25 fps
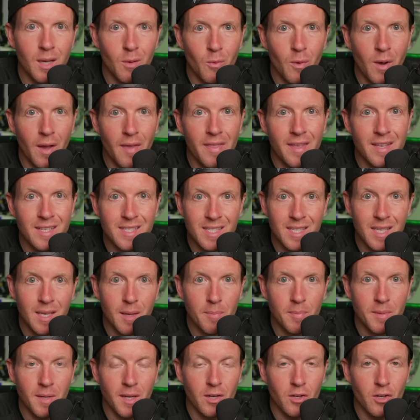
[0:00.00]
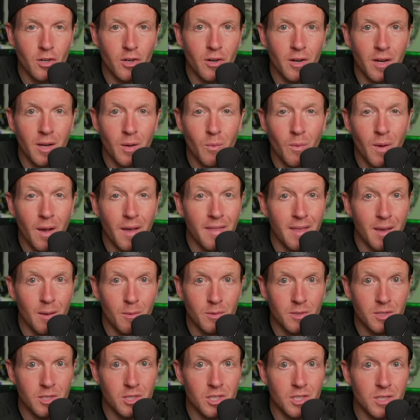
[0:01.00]
why they skipped on her, and why that
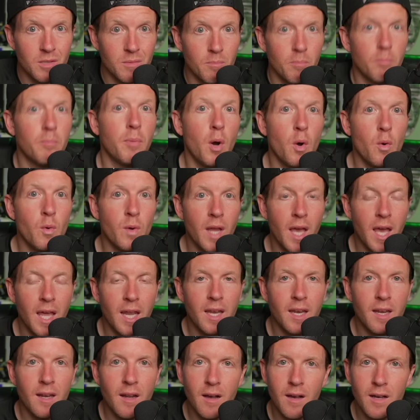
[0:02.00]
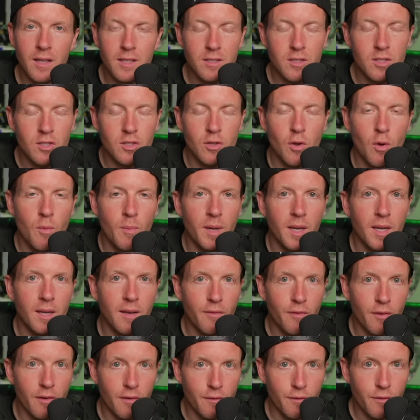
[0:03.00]
was just boneheaded on so many
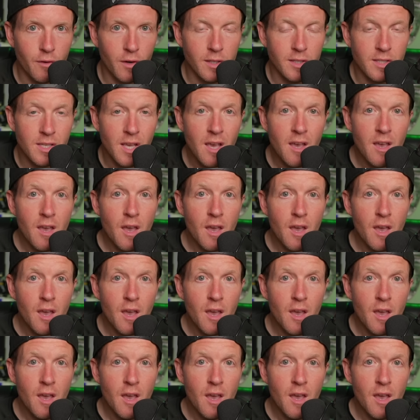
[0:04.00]
different fronts.